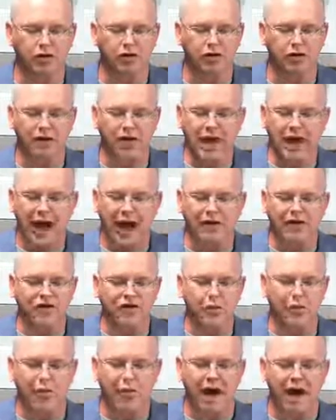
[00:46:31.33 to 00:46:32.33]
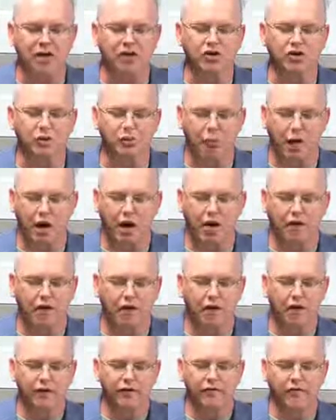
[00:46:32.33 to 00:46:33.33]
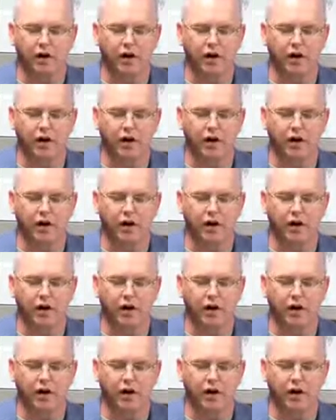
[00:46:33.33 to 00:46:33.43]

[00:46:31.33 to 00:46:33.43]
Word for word: us as the master potter.